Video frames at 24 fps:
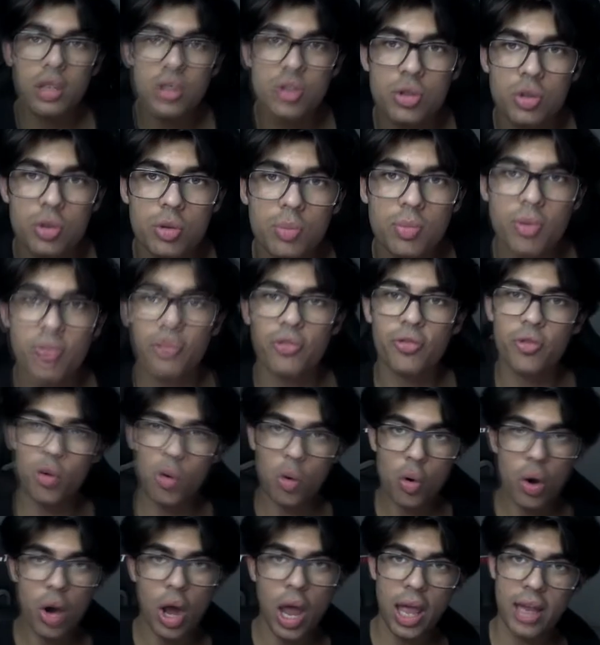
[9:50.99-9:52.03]
I do
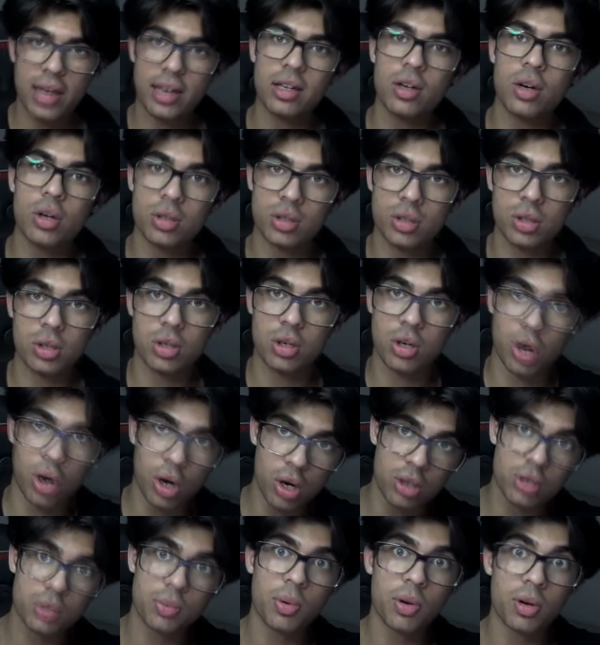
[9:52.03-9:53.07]
before heading on to
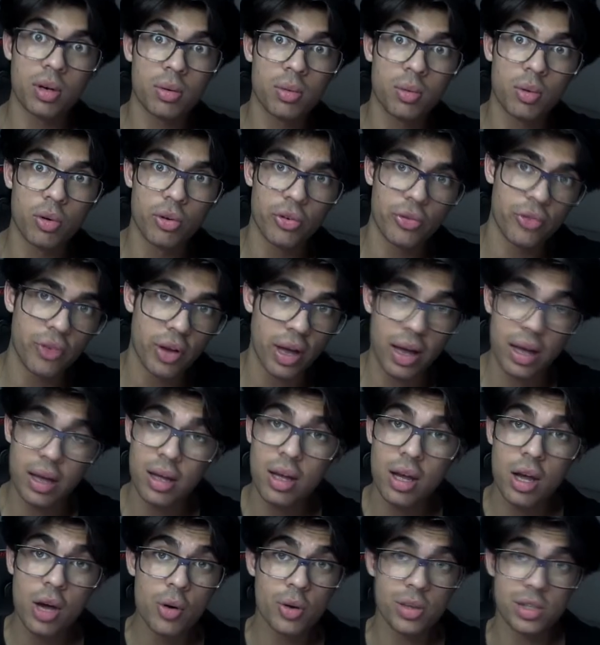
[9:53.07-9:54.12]
COD Modern Warfare,
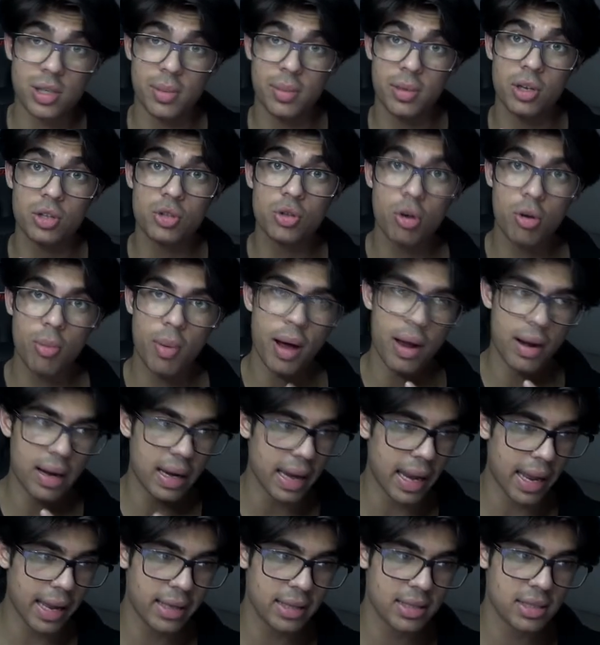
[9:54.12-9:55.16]
which I'm going to talk about
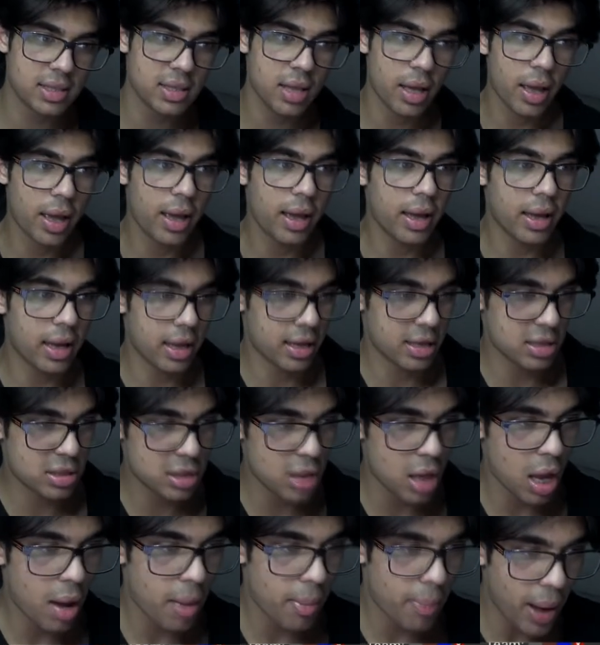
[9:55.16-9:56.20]
next,
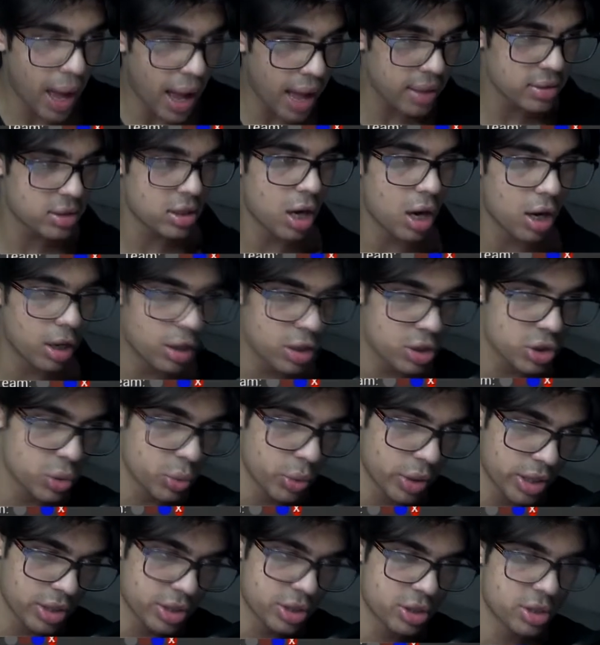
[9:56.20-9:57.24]
is
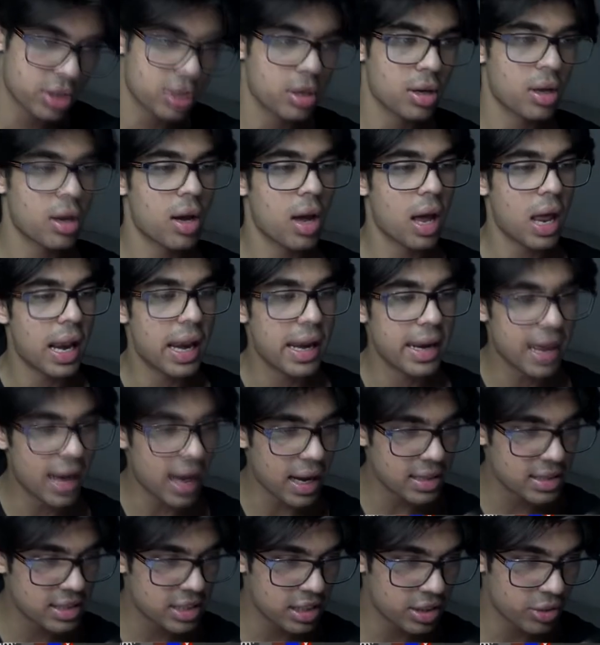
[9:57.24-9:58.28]
PatTargetSwitch
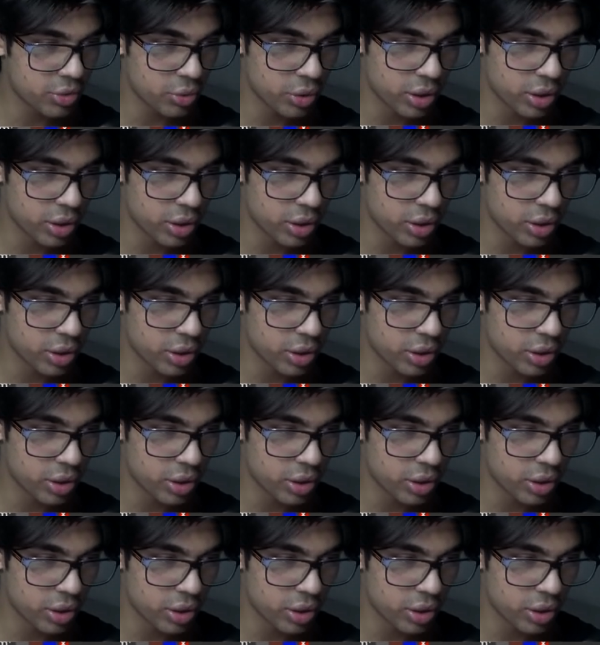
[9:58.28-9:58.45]
90